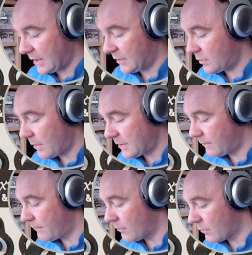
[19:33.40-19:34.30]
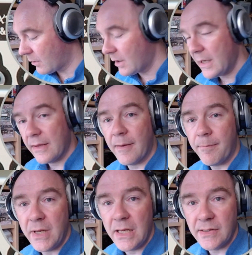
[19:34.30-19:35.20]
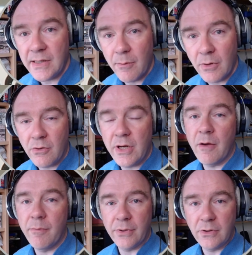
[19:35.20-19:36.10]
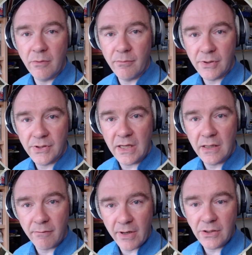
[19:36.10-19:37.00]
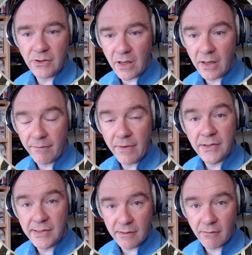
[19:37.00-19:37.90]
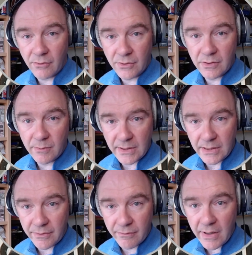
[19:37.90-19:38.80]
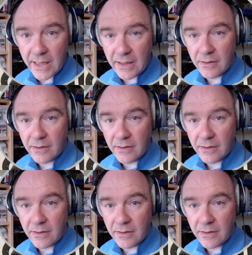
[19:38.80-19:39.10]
is 24, that means it will only output numbers in the range of 0 to 23.